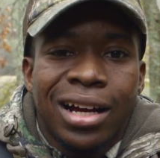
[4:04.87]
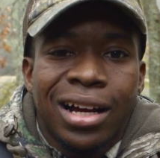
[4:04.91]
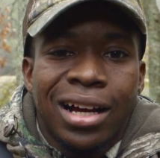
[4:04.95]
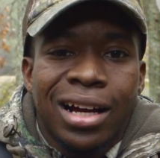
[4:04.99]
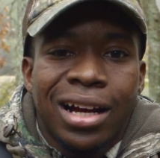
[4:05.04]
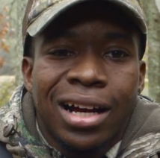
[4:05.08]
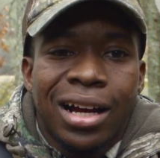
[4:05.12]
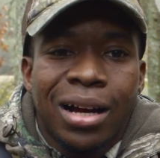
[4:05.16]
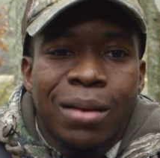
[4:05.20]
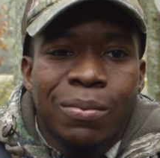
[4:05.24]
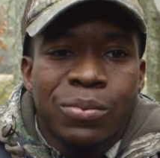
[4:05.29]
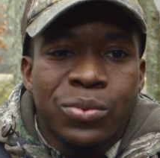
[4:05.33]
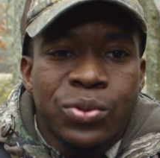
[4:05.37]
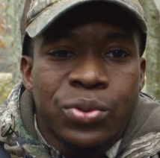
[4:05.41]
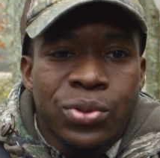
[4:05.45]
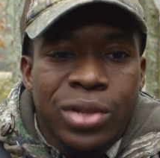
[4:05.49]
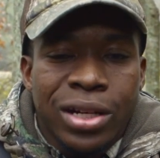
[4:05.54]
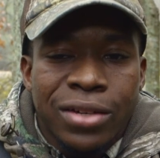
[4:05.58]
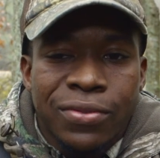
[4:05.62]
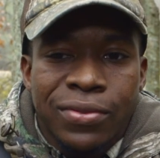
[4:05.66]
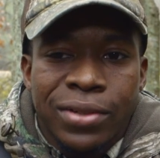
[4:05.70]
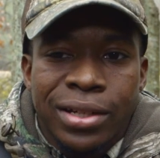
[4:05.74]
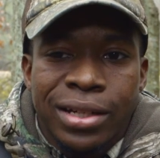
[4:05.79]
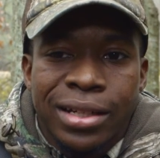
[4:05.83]
I'm
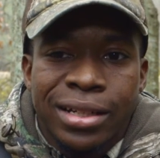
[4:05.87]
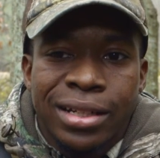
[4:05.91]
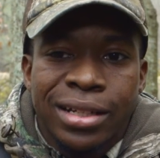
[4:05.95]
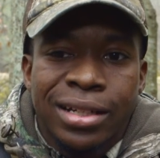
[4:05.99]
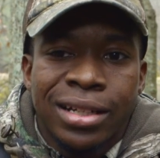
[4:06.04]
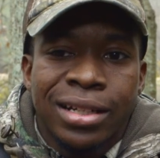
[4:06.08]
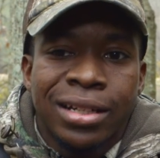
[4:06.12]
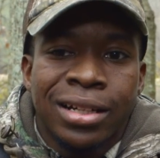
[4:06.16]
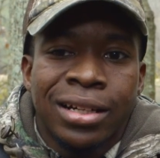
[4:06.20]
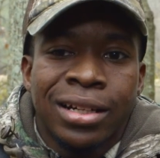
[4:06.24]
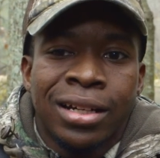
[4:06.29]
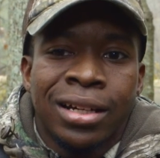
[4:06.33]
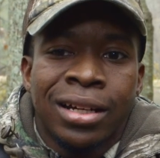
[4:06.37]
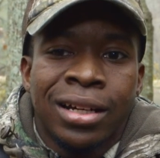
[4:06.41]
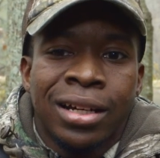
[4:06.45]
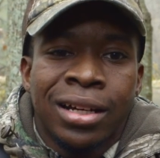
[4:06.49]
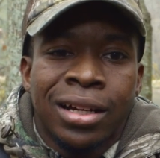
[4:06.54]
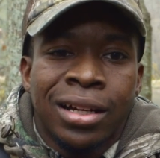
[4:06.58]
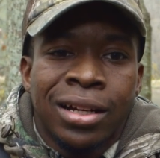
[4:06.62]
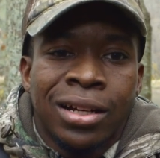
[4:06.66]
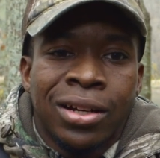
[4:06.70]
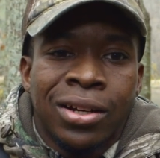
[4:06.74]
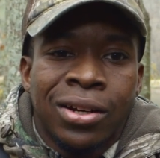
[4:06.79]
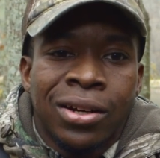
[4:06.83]
driven
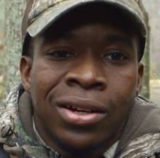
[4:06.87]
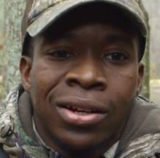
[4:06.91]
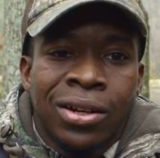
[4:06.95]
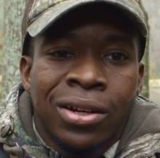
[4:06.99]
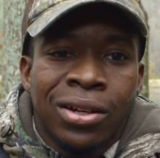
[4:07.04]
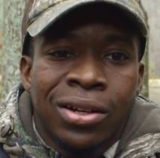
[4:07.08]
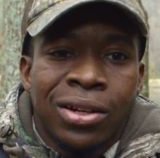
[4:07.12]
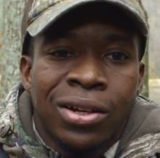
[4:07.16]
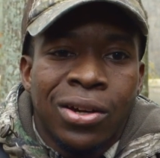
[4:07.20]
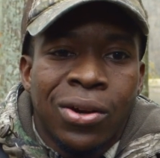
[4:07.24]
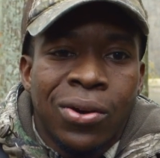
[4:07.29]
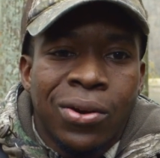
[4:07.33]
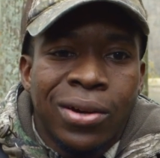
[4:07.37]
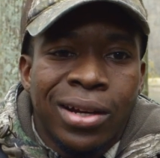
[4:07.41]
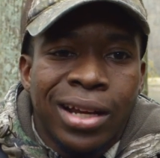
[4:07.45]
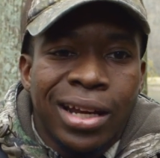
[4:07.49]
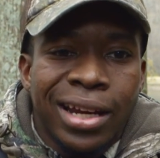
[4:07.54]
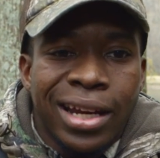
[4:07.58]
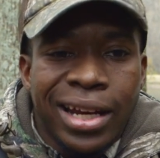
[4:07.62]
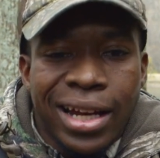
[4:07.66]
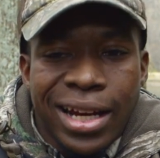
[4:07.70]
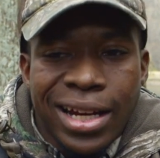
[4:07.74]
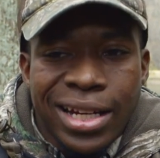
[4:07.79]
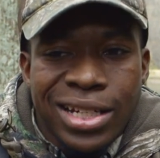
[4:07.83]
knowing that
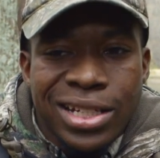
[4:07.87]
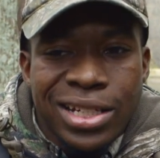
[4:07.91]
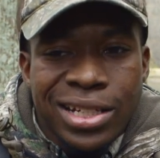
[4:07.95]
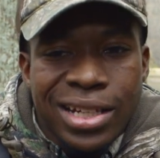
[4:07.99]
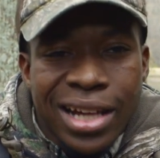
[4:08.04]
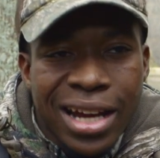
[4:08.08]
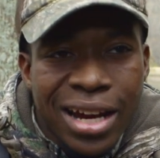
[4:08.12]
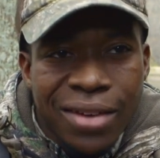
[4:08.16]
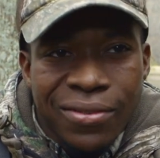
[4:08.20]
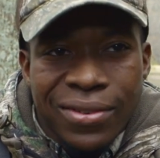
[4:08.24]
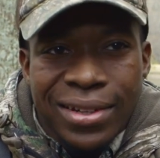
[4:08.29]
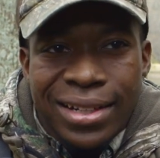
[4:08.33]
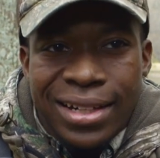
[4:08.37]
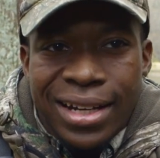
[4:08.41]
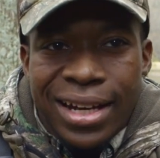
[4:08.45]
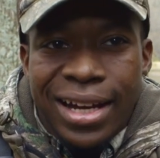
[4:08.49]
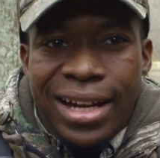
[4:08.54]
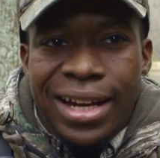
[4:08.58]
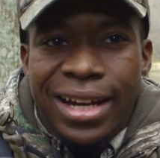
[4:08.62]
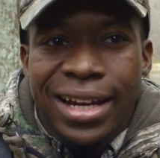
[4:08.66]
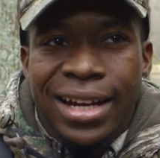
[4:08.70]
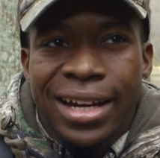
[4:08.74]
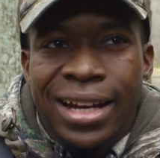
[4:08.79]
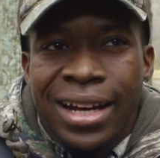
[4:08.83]
each and every
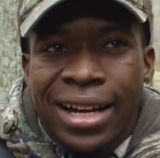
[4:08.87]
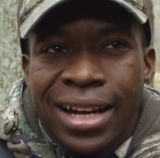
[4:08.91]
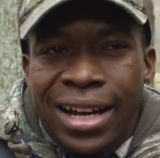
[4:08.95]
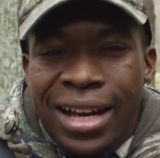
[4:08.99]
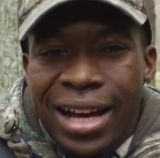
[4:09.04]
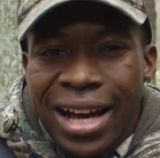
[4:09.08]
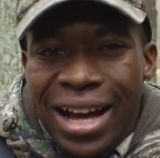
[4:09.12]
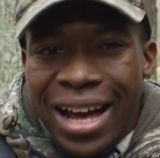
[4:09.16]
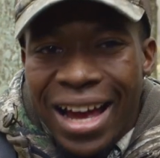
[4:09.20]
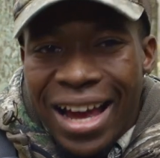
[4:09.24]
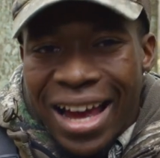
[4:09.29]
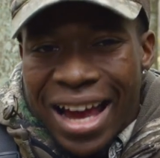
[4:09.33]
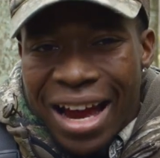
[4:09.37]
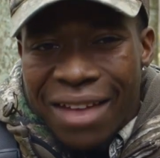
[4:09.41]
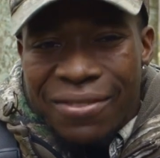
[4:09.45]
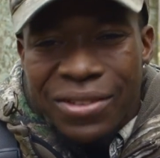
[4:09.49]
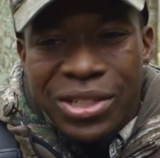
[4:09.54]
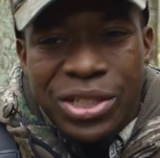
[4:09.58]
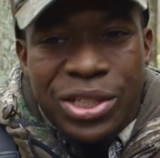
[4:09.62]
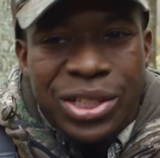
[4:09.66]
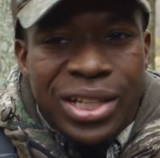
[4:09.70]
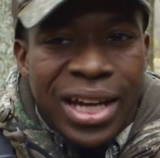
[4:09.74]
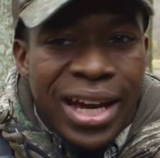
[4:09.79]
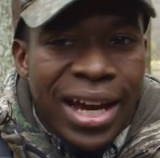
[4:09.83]
day I have the
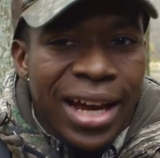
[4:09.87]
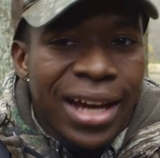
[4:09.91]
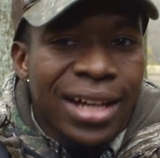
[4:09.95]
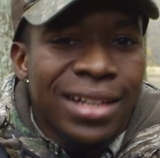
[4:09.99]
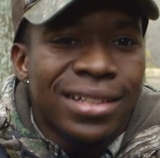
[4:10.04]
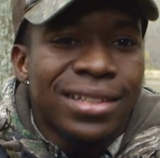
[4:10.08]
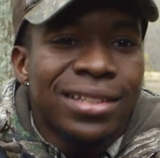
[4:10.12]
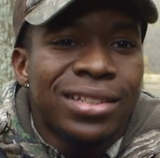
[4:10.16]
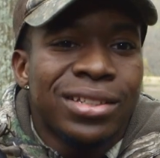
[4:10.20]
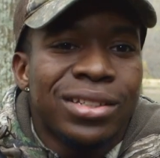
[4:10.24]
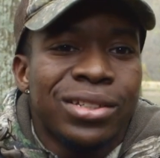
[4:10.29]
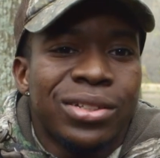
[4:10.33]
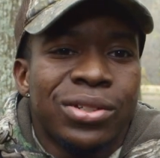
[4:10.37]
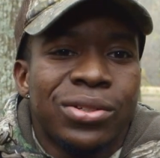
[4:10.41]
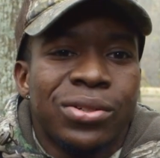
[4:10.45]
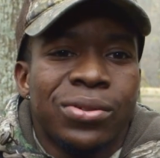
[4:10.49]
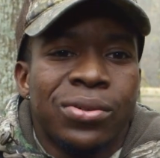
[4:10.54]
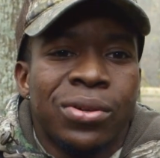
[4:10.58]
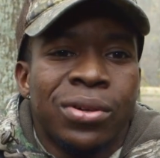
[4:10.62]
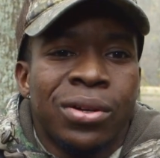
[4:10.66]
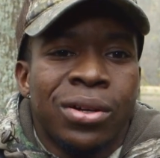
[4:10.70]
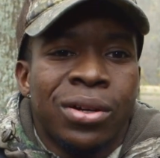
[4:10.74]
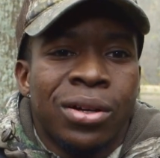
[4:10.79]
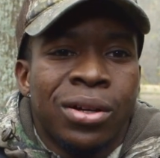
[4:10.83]
chance to
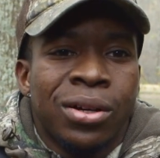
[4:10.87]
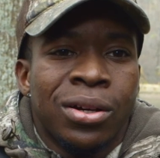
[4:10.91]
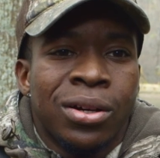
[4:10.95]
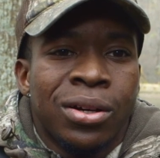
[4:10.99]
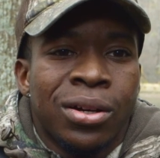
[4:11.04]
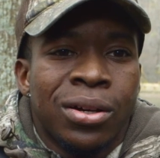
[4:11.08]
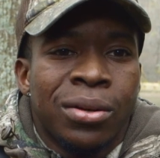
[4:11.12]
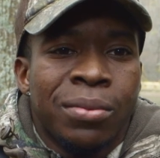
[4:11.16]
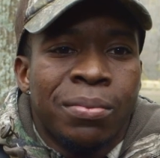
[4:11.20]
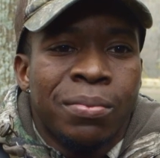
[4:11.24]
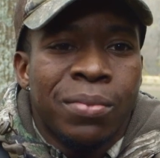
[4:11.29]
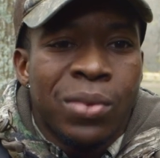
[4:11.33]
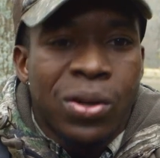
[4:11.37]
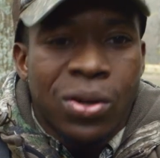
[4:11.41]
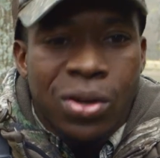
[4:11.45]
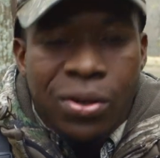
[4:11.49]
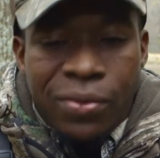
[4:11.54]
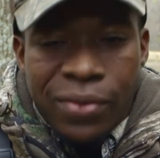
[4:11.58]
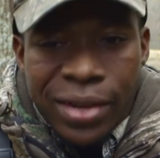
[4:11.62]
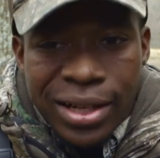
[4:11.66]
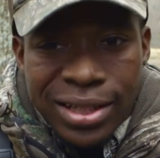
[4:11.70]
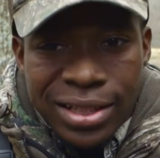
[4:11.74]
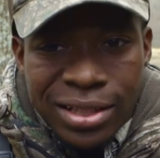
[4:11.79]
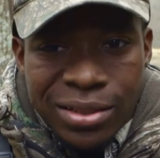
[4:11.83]

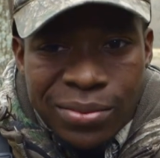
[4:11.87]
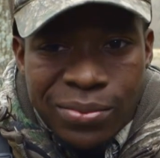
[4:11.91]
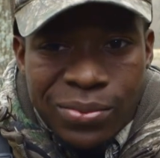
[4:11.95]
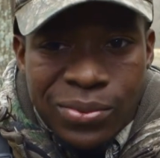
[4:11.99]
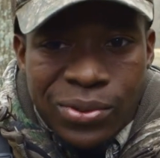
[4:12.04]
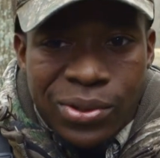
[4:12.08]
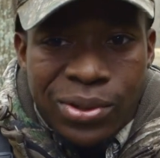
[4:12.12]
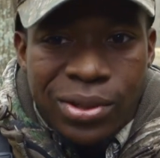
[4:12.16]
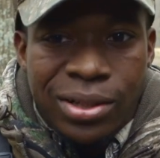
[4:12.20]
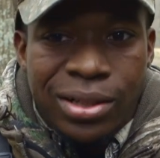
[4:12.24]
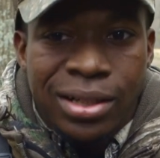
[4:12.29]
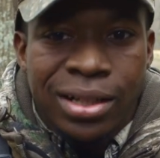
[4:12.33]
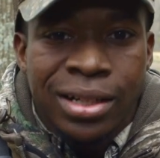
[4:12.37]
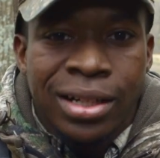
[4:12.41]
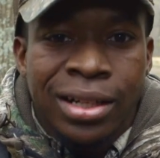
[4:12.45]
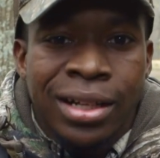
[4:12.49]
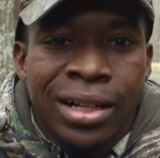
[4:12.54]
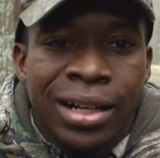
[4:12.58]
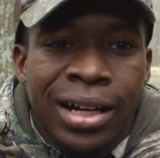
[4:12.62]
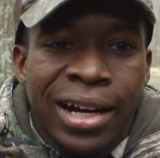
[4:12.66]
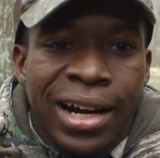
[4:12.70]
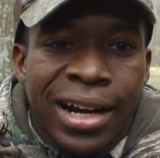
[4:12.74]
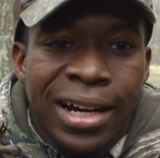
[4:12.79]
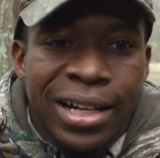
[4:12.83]
motivate someone
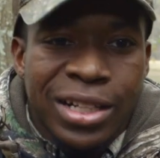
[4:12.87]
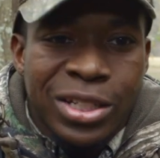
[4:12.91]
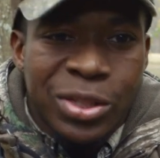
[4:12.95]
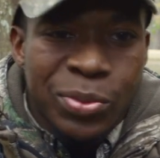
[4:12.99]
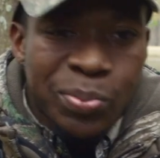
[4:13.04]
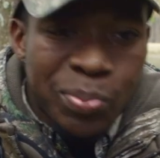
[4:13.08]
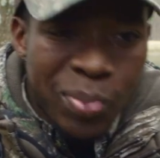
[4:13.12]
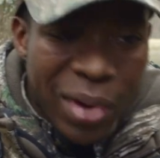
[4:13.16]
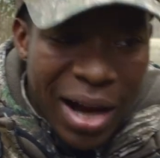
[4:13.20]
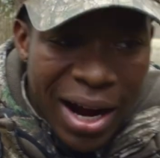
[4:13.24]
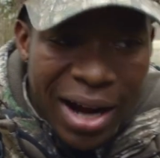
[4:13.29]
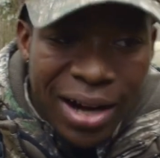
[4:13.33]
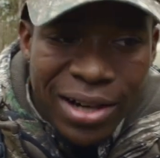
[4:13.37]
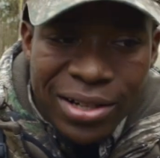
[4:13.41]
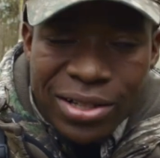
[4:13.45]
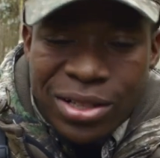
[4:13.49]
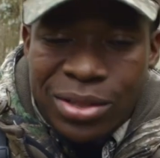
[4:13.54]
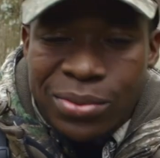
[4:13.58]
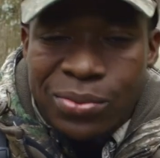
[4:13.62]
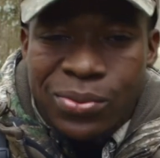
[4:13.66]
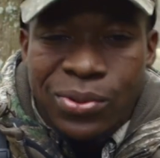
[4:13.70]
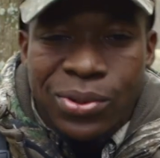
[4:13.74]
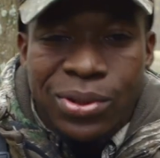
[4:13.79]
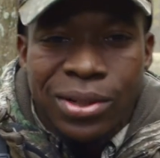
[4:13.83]
and inspire
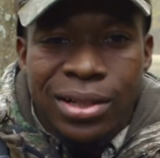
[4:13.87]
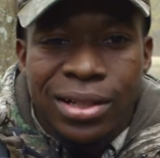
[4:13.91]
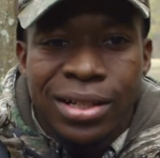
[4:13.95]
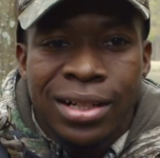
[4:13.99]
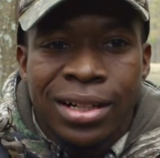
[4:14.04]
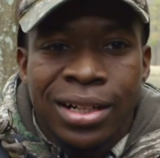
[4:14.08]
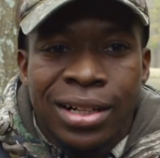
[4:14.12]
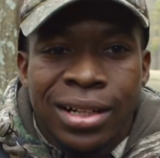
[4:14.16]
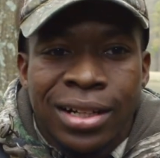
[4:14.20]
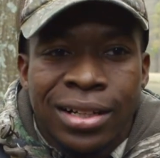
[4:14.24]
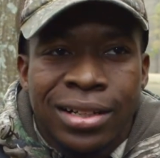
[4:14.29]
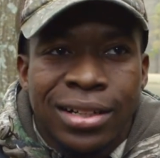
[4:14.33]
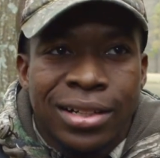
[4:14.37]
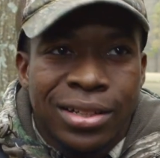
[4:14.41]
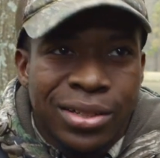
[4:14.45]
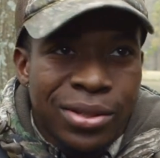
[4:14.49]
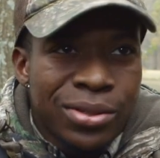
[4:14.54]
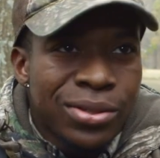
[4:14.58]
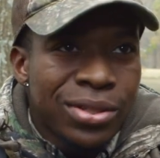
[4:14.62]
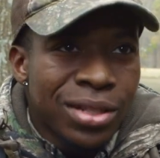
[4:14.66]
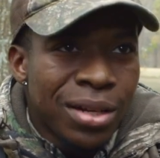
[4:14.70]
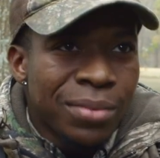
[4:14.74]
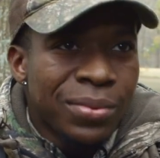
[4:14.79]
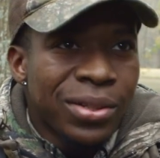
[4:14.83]
someone to do
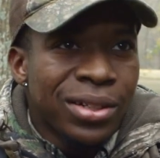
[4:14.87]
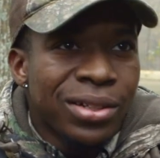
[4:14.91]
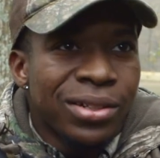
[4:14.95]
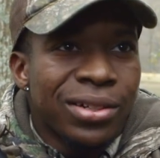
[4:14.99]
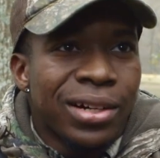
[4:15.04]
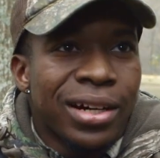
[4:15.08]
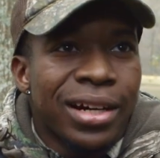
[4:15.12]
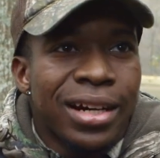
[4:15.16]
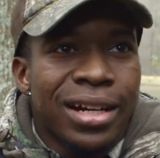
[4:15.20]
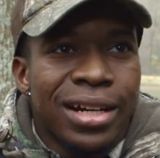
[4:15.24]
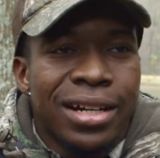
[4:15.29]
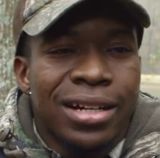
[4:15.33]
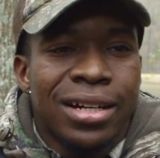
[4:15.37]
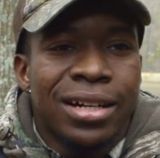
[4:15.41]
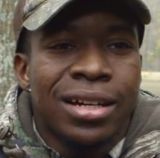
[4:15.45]
something great.